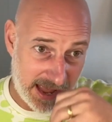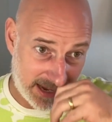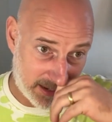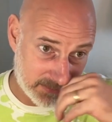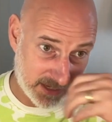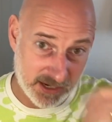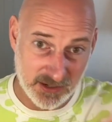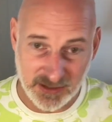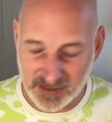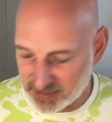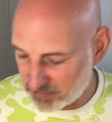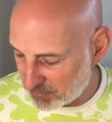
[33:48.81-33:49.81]

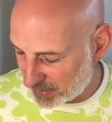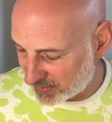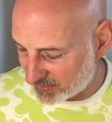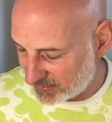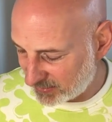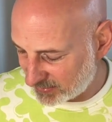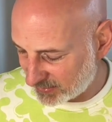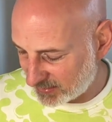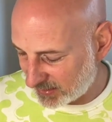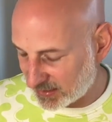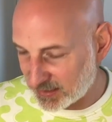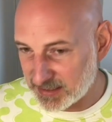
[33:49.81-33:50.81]
adaptations and
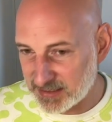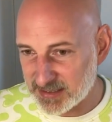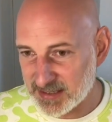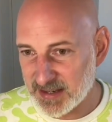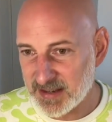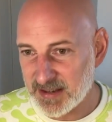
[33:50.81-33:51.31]
plasticities.